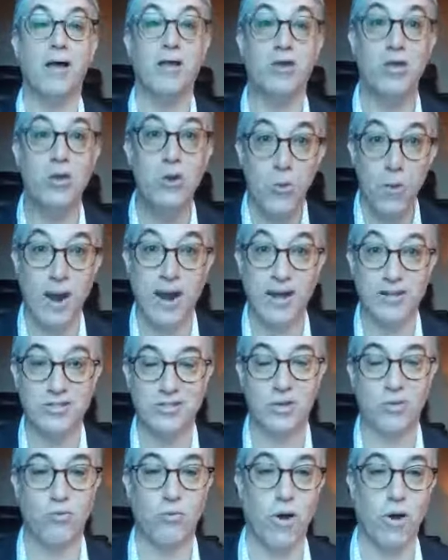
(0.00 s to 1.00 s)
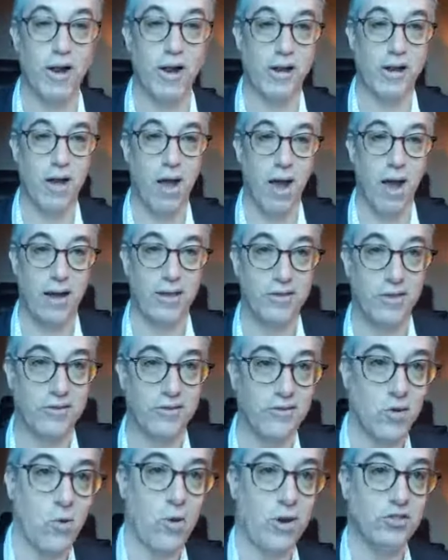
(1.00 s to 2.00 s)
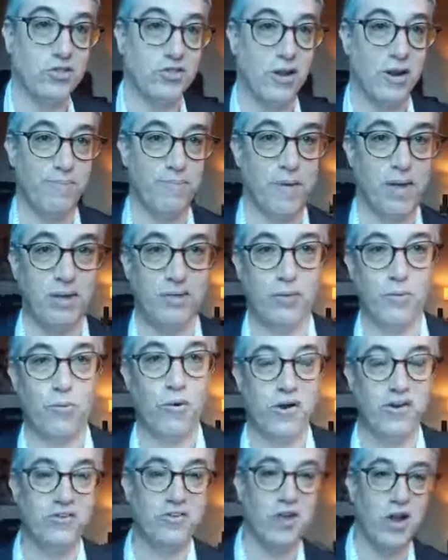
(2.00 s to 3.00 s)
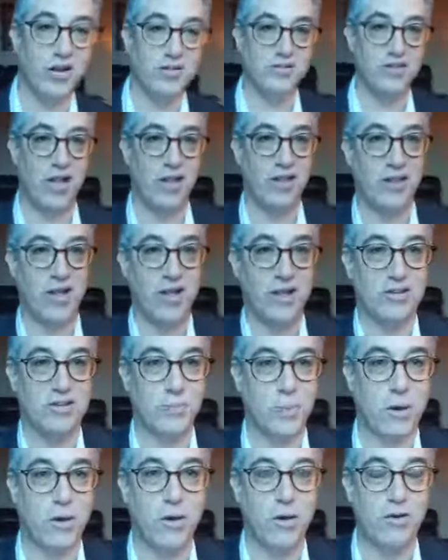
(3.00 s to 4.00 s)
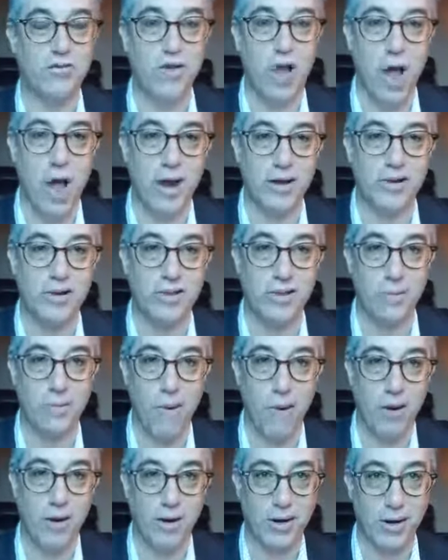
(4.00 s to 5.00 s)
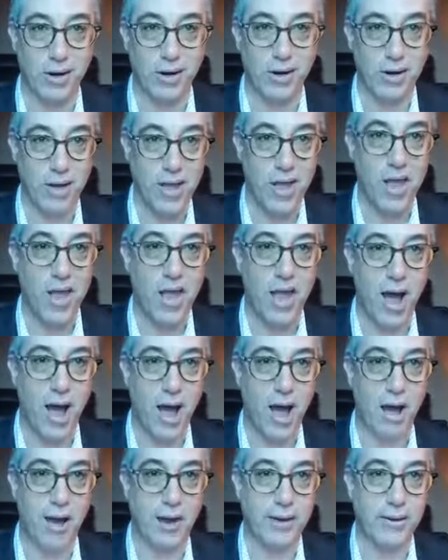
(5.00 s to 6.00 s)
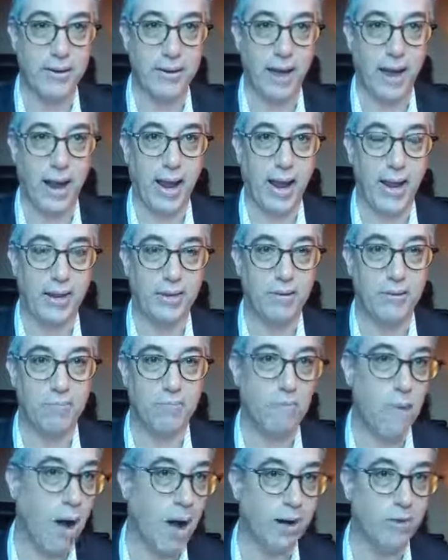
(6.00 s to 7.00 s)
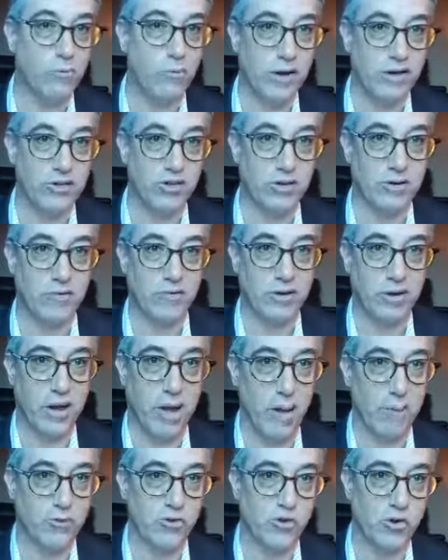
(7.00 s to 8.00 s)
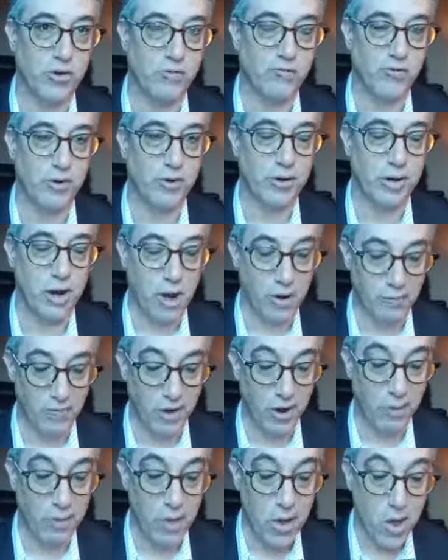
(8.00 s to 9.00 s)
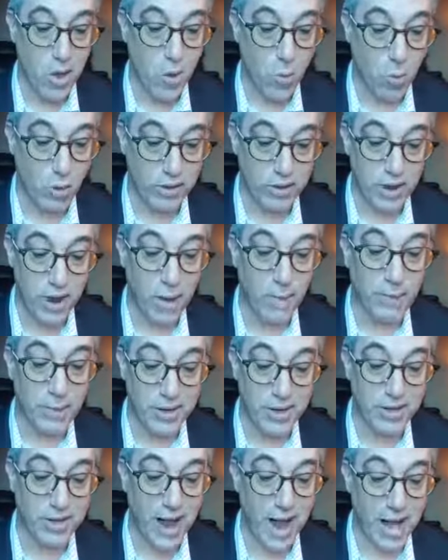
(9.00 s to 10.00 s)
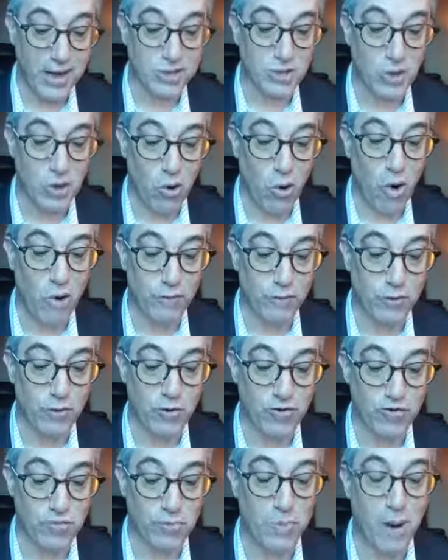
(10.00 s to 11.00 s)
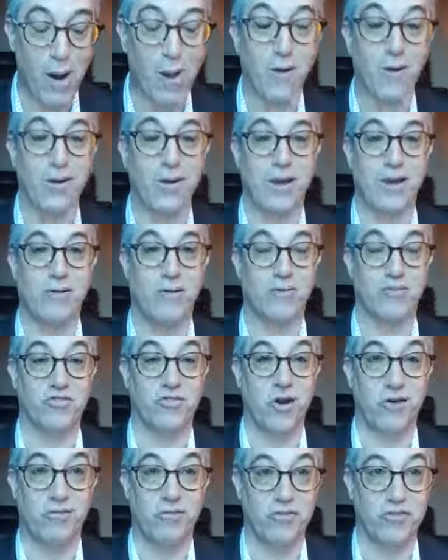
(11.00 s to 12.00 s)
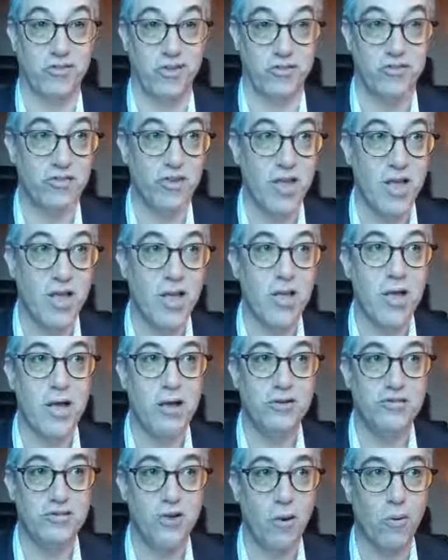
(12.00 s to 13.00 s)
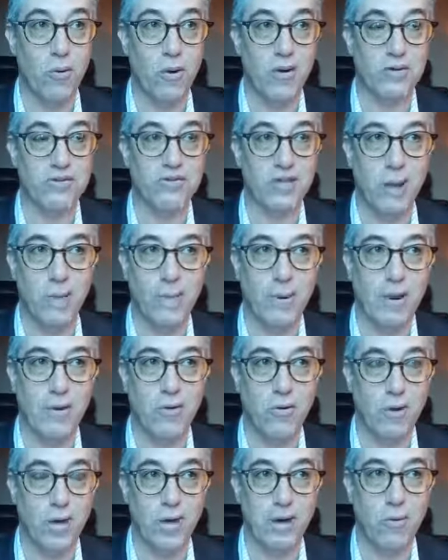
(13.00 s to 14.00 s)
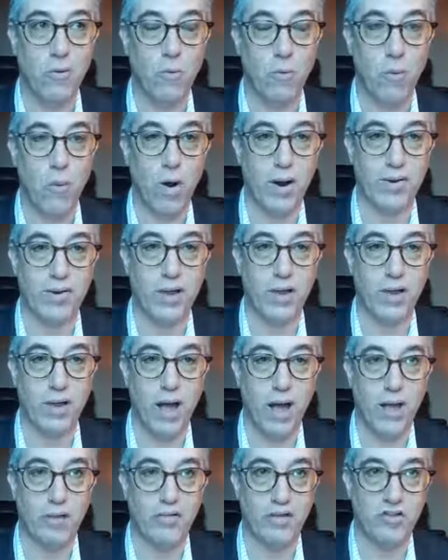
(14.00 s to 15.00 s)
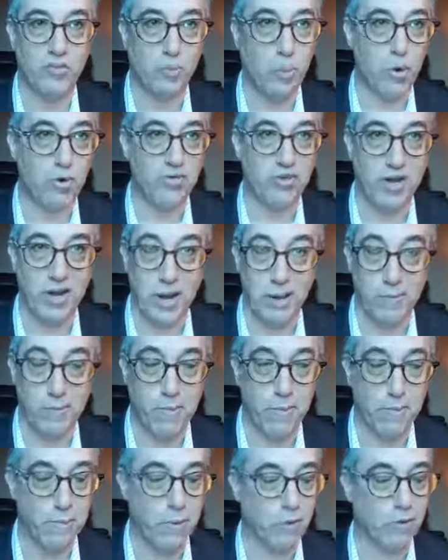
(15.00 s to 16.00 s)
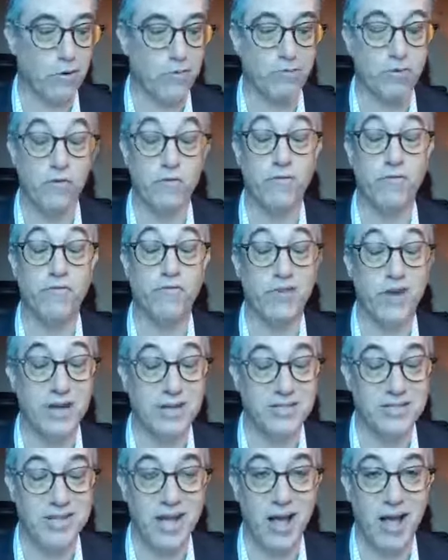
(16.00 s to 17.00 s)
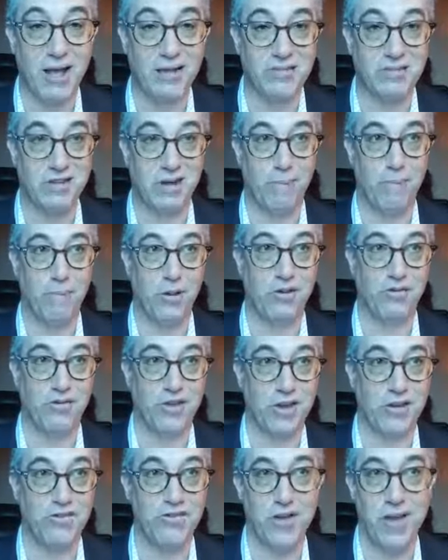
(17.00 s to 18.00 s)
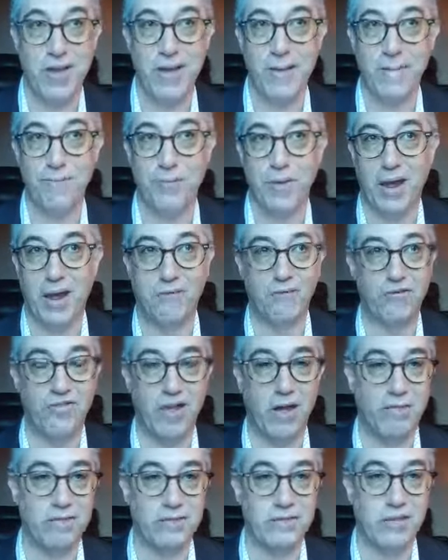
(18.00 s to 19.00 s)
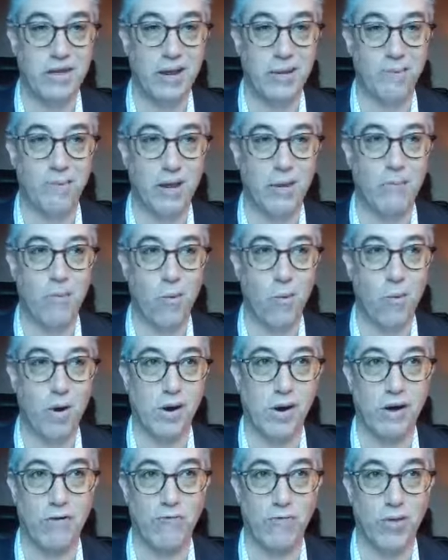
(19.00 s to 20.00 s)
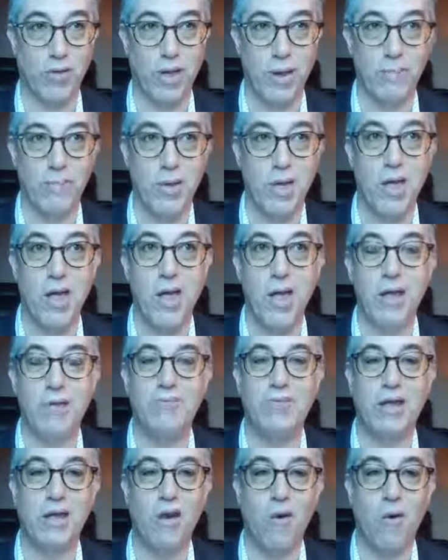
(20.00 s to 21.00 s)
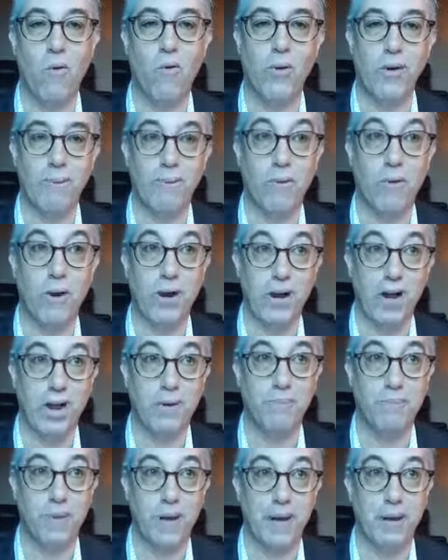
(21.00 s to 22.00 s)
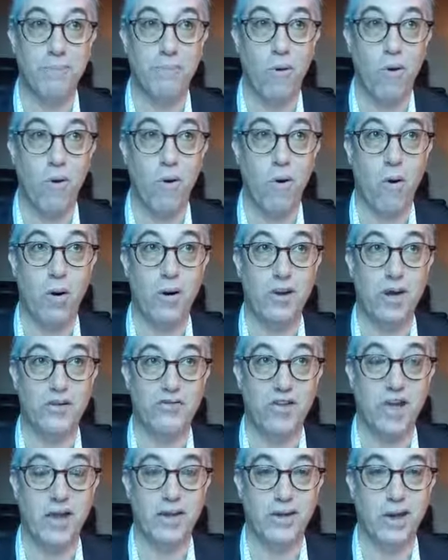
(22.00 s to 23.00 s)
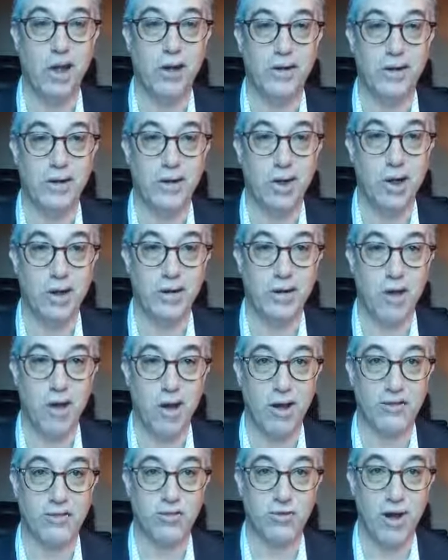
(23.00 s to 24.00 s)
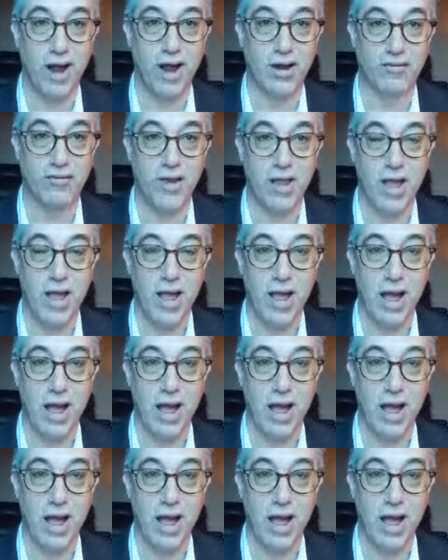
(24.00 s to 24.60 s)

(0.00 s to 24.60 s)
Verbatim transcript: you asked the right guy this question. And the reason I say that is because I did the marketing uh, in my region of the country, Philadelphia, with a company that actually offers paralegal services. So typically what uh, this person, they built a fantastic business. They have 17 people working for them. They only bring in people on a 1099 contract